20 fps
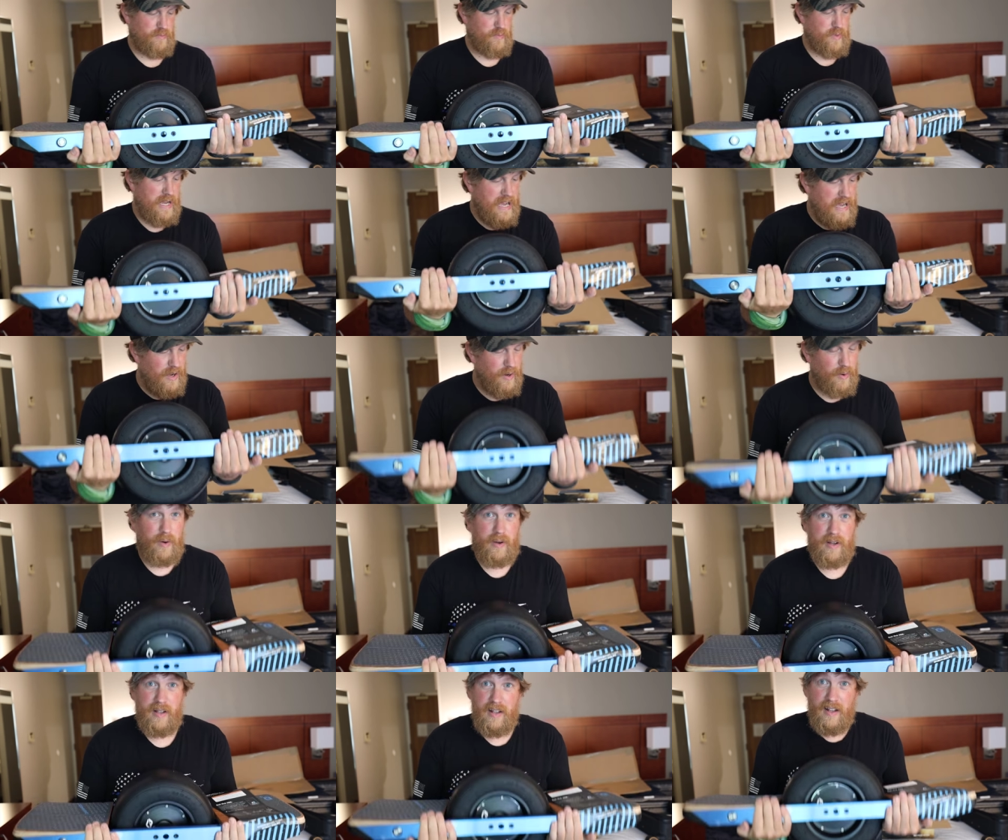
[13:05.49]

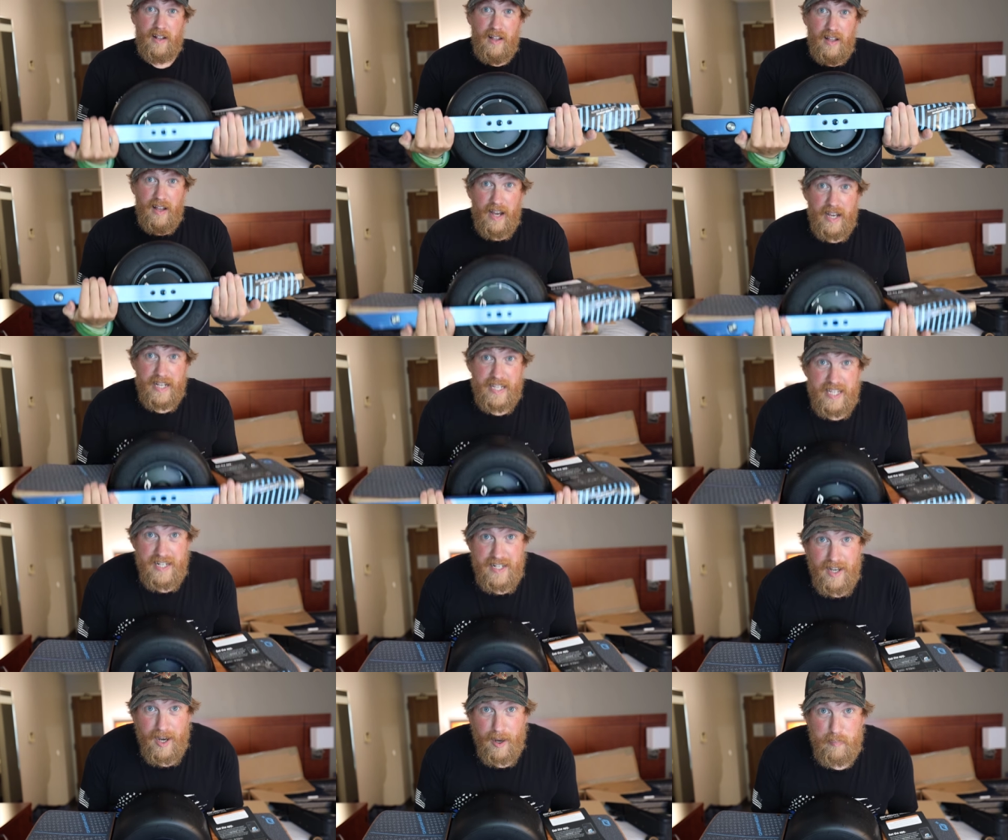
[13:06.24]
Wow. I
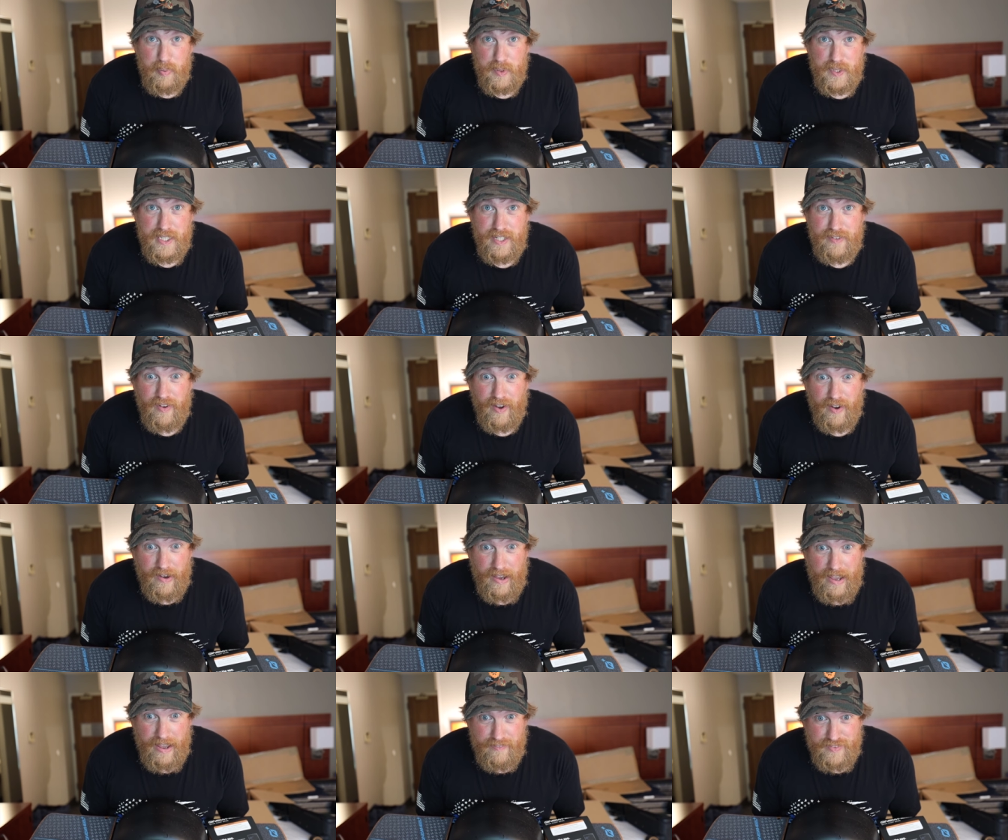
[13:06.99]
cannot believe
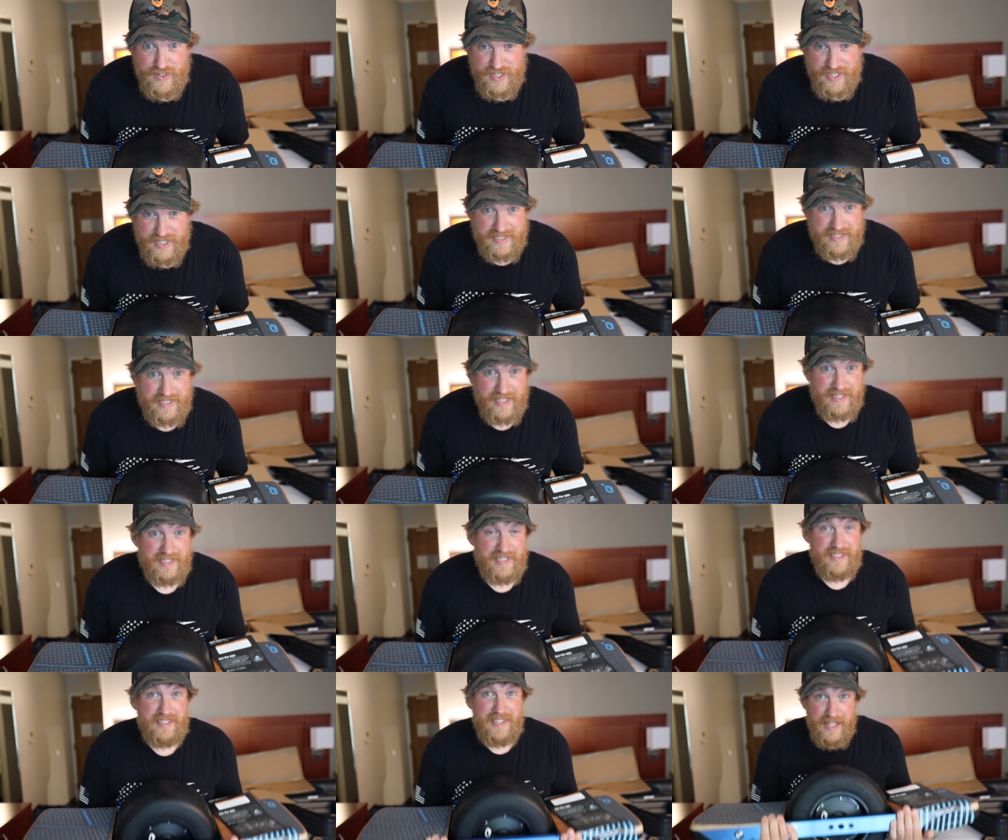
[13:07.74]
how heavy this
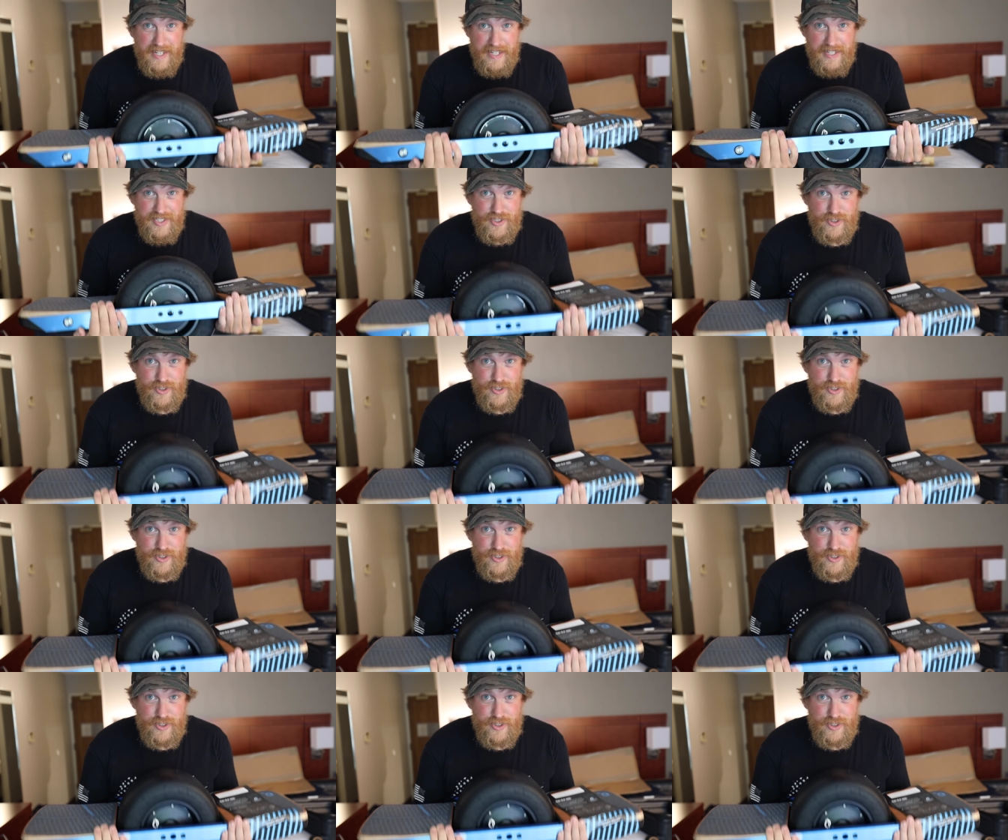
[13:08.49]
is. This thing is